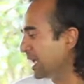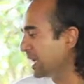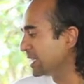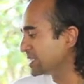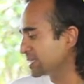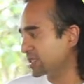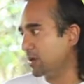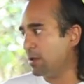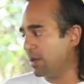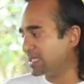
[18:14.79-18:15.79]
And so
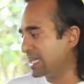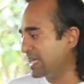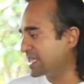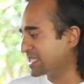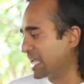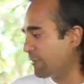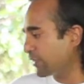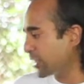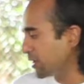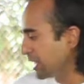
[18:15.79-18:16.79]
anyone can take this. It's
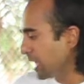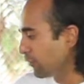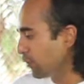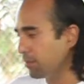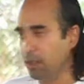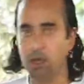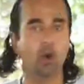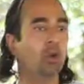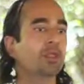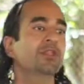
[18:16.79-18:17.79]
everything you need from
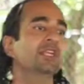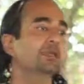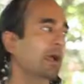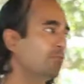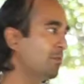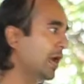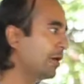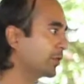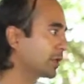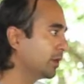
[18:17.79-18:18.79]
all the things about
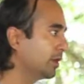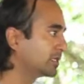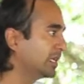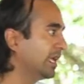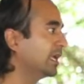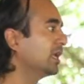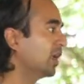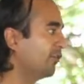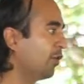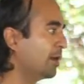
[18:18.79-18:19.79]
preparing the community,
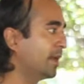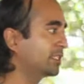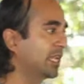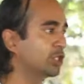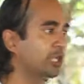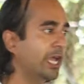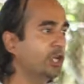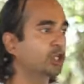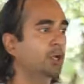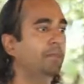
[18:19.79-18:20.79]
environmental
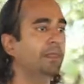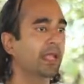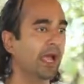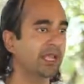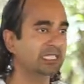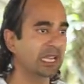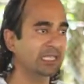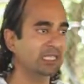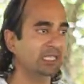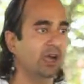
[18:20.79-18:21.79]
education, how you
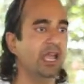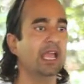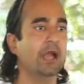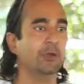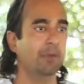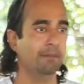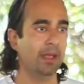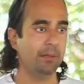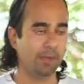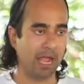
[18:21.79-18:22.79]
select a site, how you
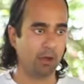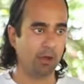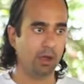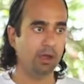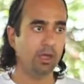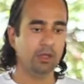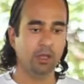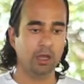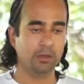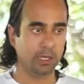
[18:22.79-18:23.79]
empower
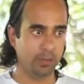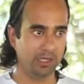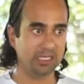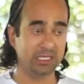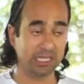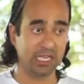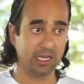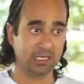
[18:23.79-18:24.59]
the community to take